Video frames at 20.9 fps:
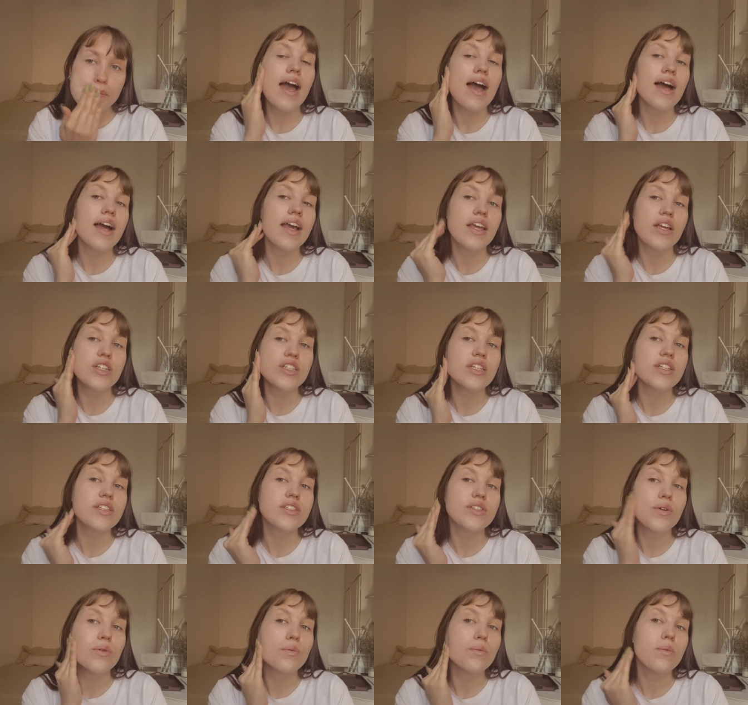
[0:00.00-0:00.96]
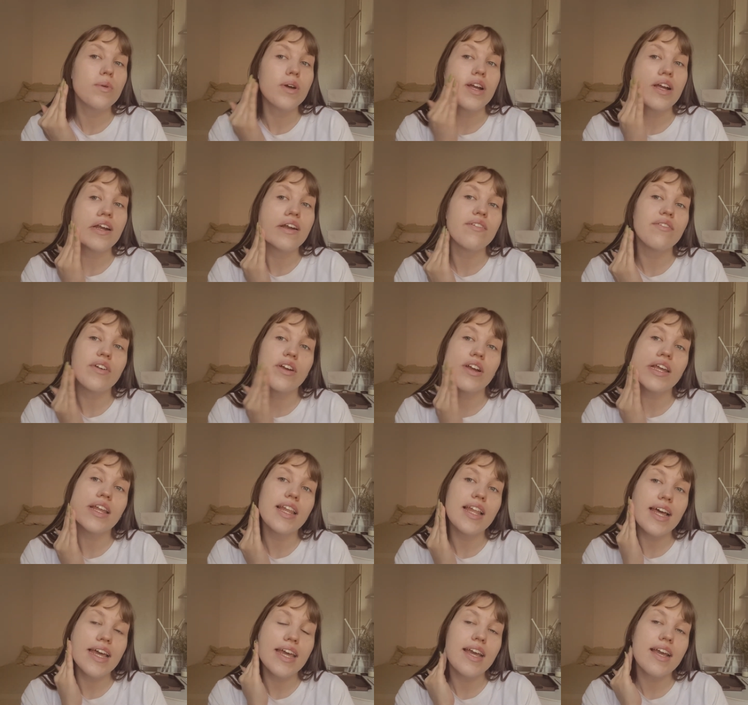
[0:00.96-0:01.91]
I usually don't wear very
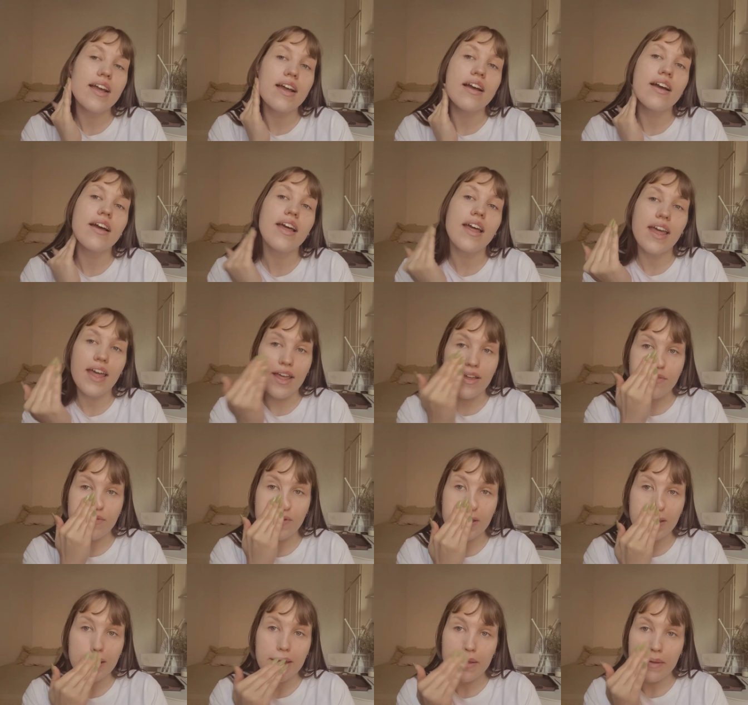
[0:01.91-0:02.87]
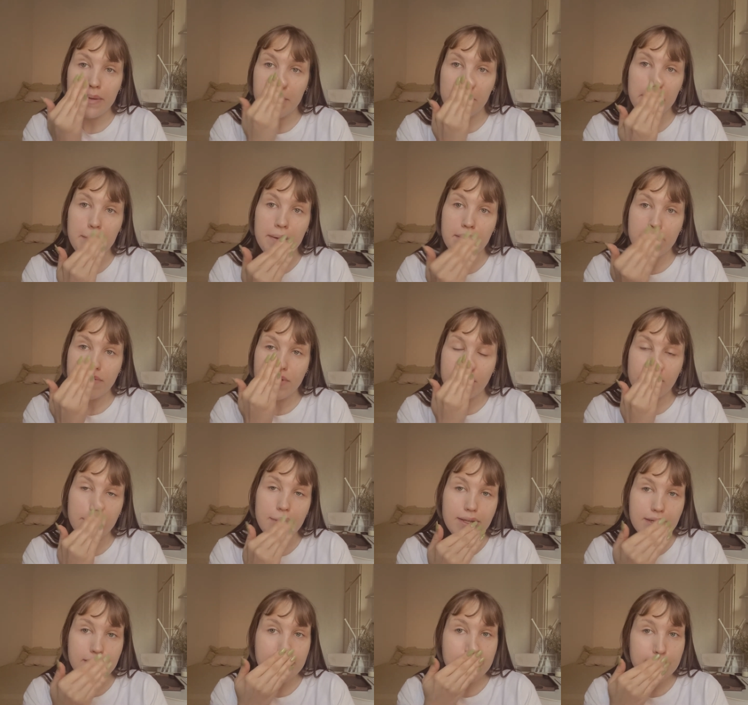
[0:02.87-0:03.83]
like heavy
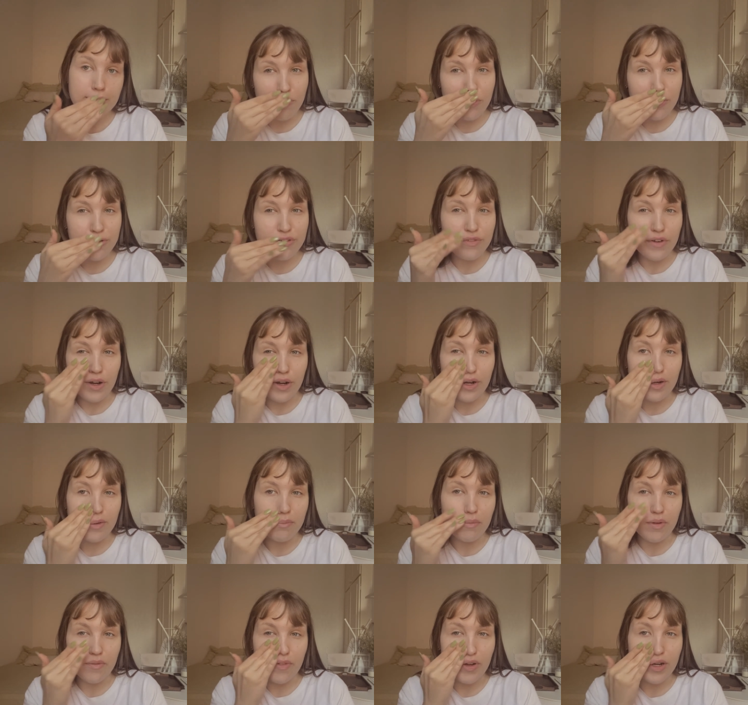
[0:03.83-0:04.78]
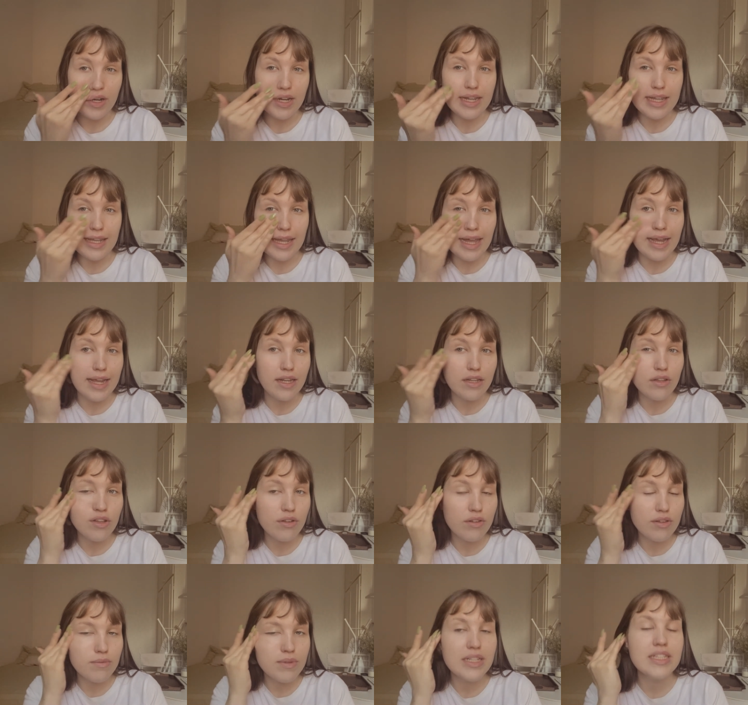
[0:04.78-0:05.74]
foundation. I prefer it very light
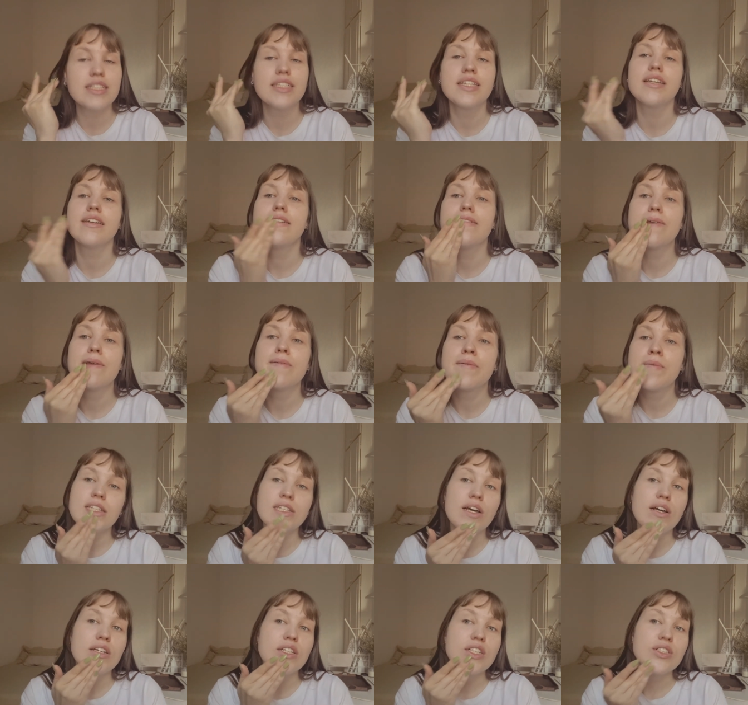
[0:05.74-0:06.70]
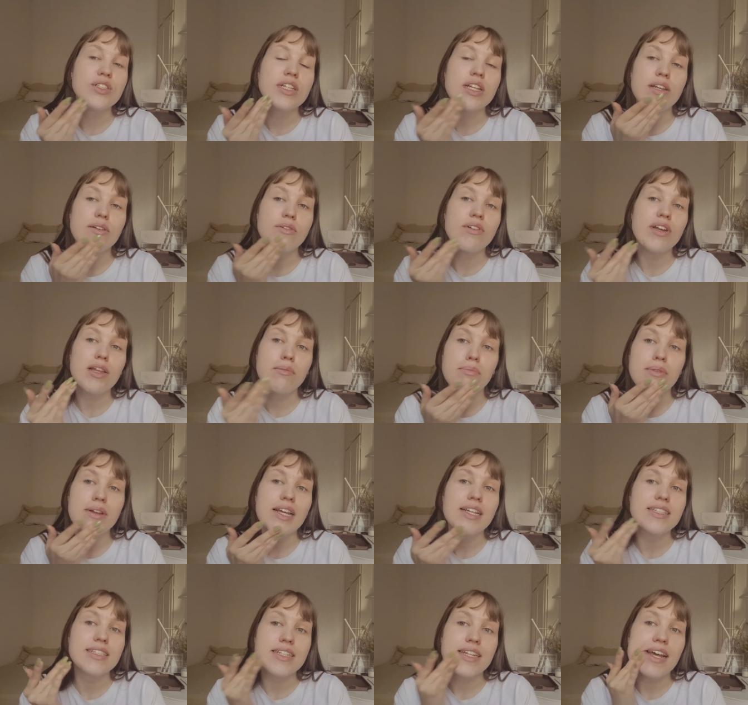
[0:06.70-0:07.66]
on my skin. So I usually really
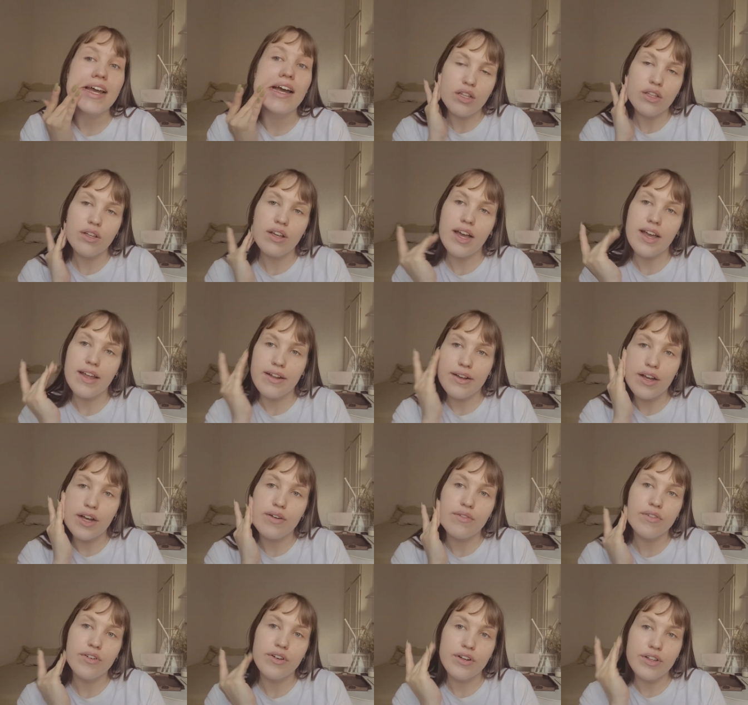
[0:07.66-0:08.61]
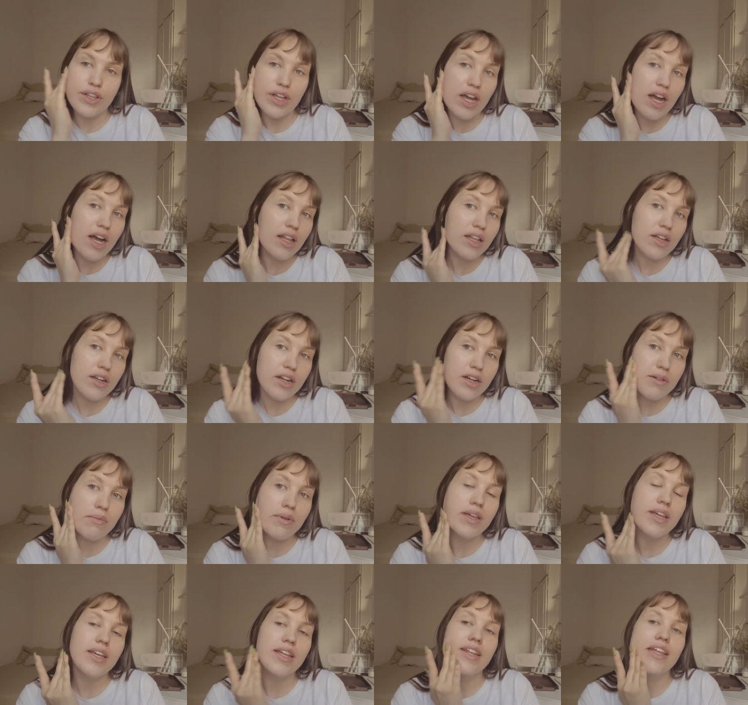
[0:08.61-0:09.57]
blend it out to kind of cover the color and
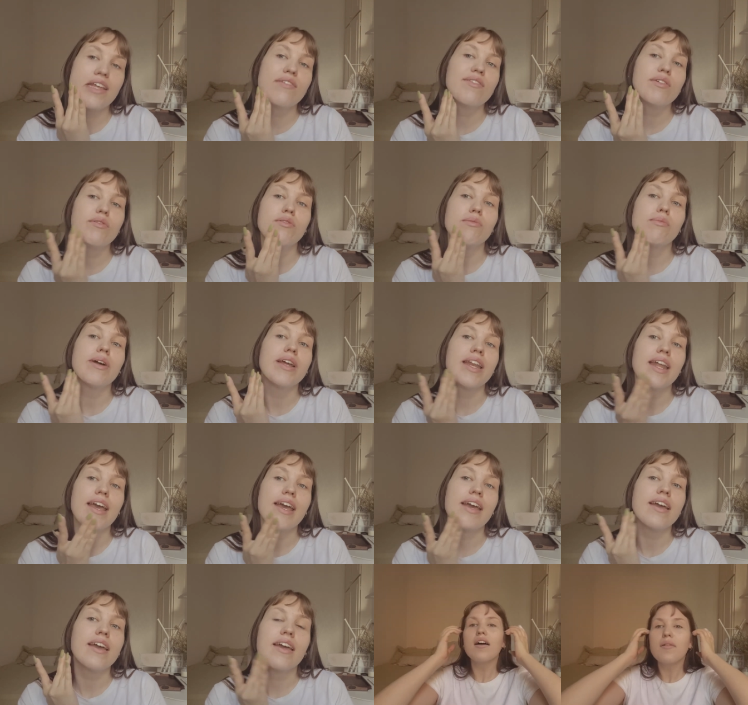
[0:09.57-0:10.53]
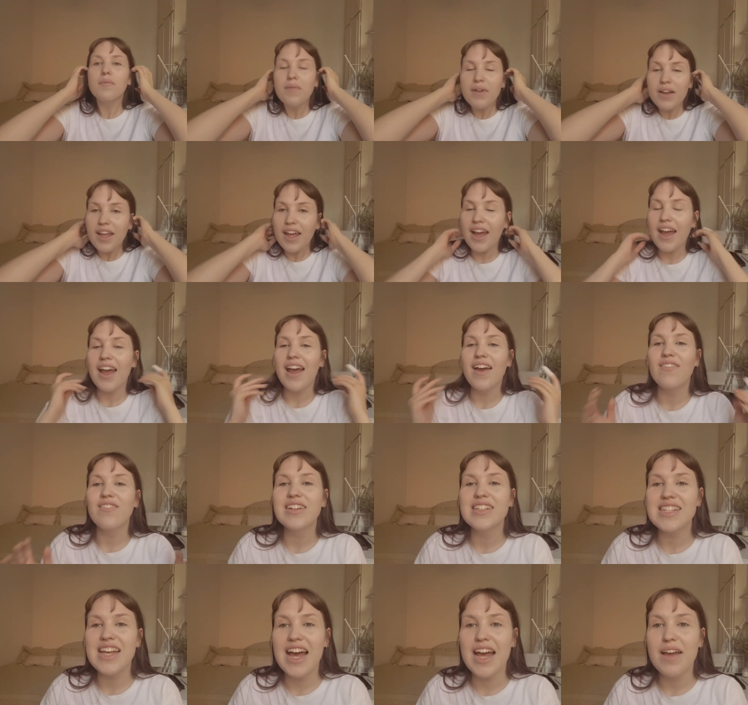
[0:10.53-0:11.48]
make it even with my neck. But yeah,
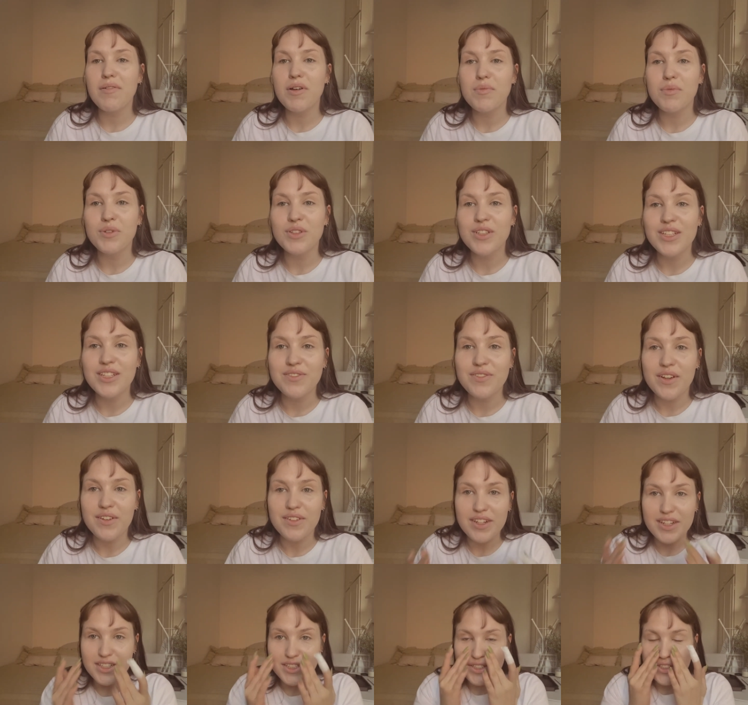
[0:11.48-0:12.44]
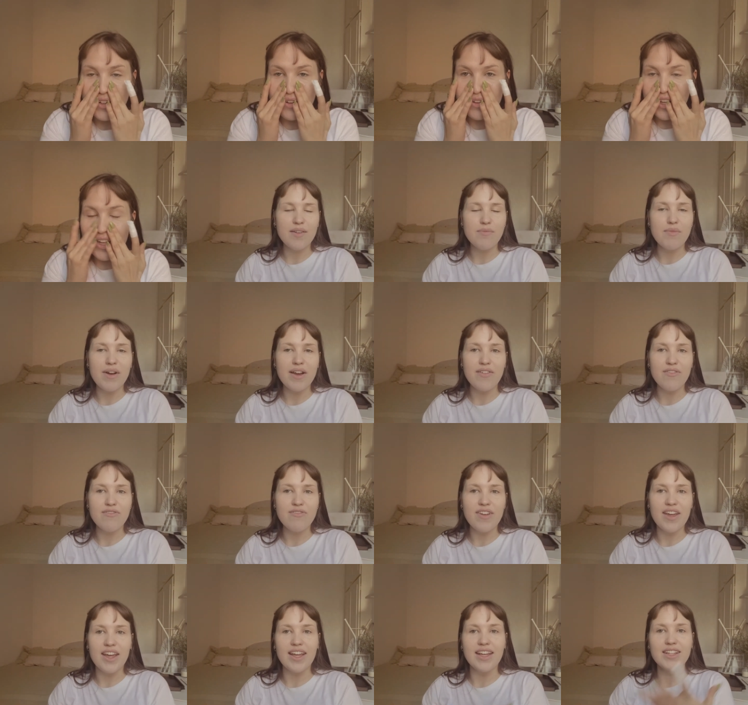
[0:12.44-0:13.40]
every time I put this foundation on, like my
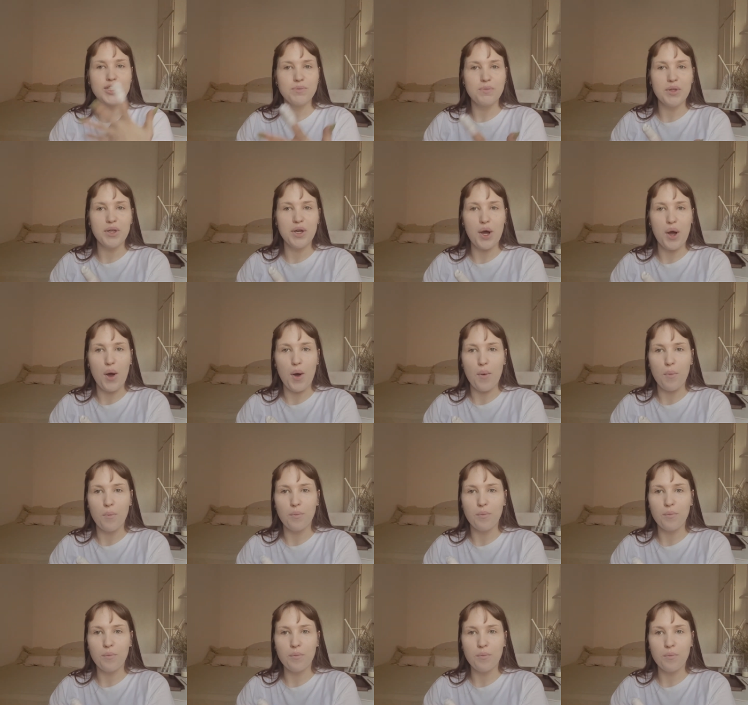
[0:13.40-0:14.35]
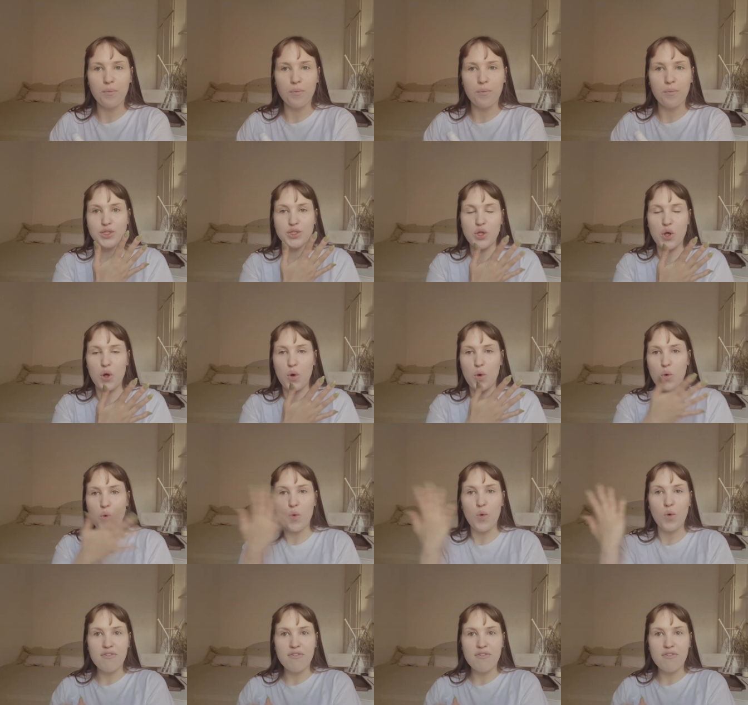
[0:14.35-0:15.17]
face become so